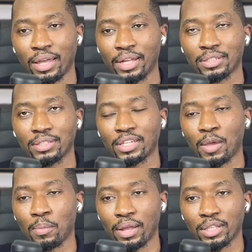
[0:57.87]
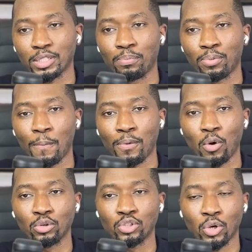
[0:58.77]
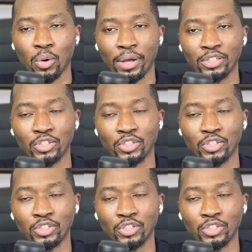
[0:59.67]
entertainment, pop culture, and